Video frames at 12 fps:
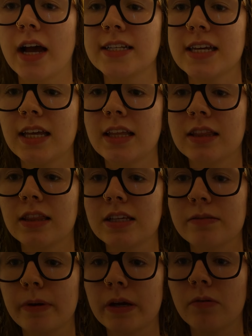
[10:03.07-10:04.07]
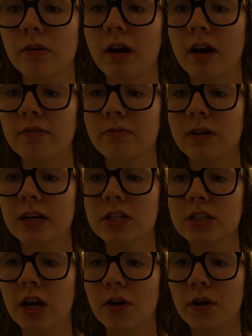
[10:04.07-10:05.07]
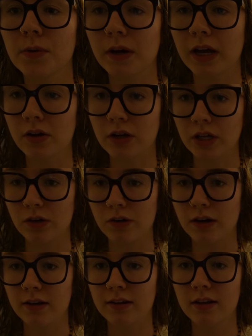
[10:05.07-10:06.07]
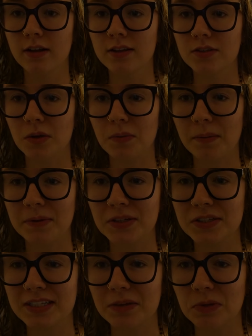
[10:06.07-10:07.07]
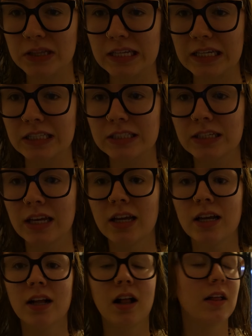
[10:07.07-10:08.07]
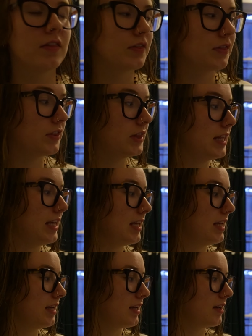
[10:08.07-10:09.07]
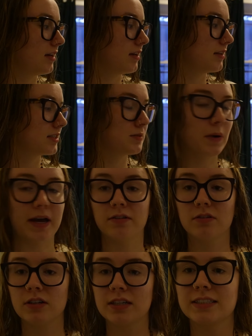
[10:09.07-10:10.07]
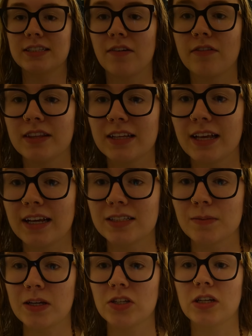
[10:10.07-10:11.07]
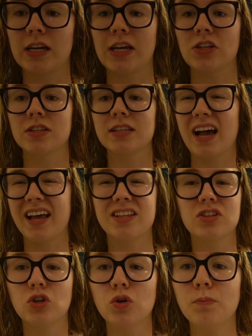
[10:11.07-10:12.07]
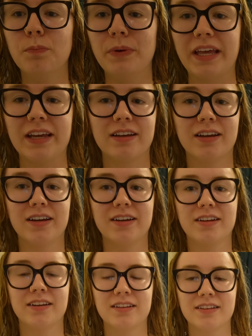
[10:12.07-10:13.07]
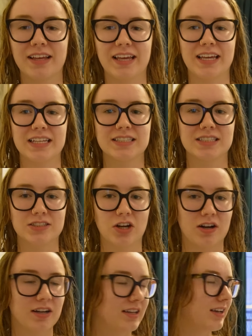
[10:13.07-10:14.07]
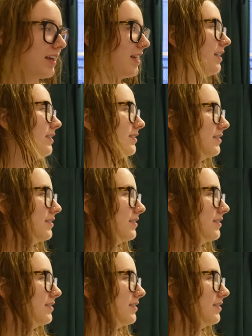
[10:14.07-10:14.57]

I take this big one off when I shower and when I go to yoga so I'll probably do the same with this. The spiral is definitely like a special occasion. It's too big, like it gets stuck in.